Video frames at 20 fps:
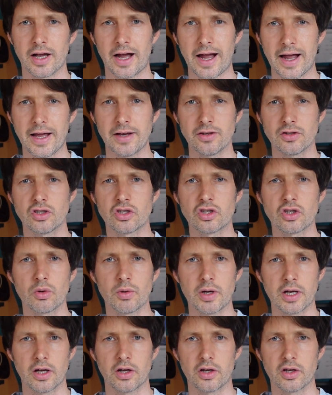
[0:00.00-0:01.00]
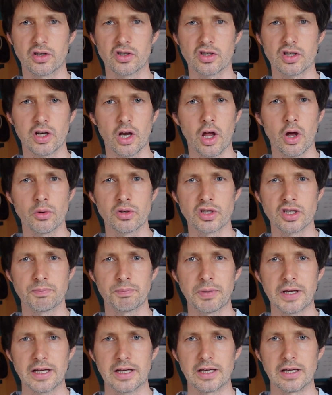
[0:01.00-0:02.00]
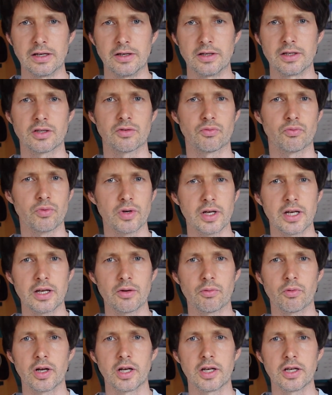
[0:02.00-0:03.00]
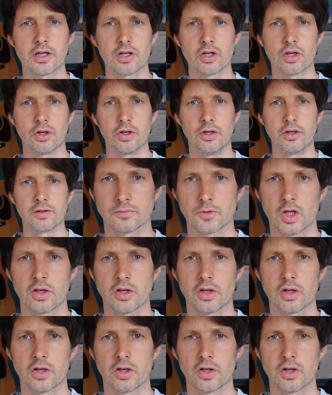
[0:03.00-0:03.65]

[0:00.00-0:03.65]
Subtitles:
And to do it at a slow speed is really, really good.